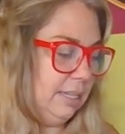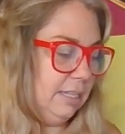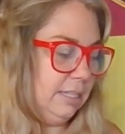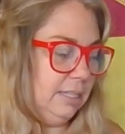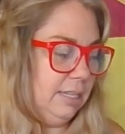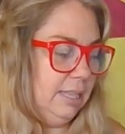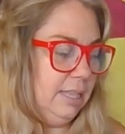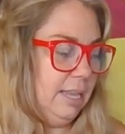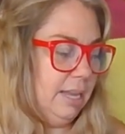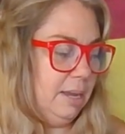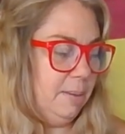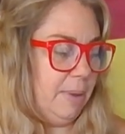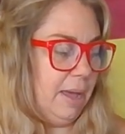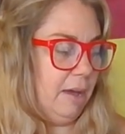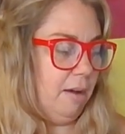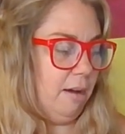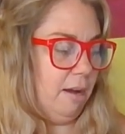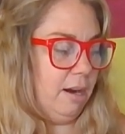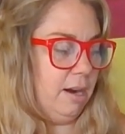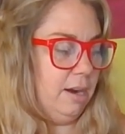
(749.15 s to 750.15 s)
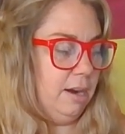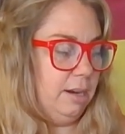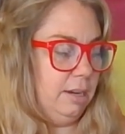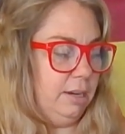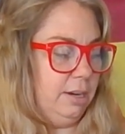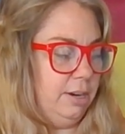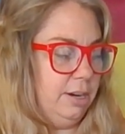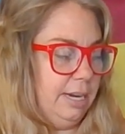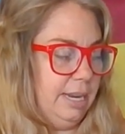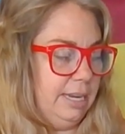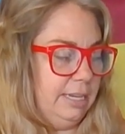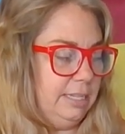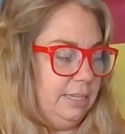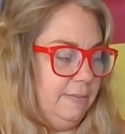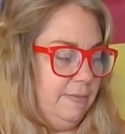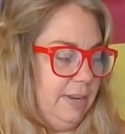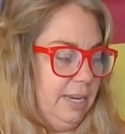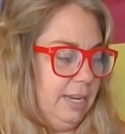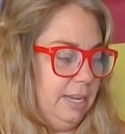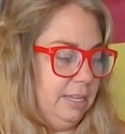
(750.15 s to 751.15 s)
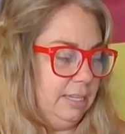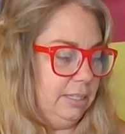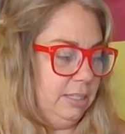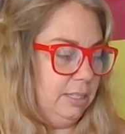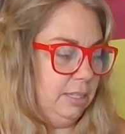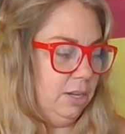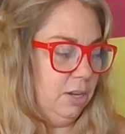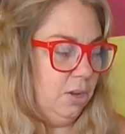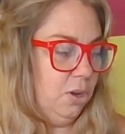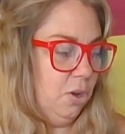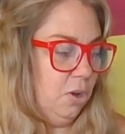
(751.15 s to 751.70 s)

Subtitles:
That's the thing about art and creativity, is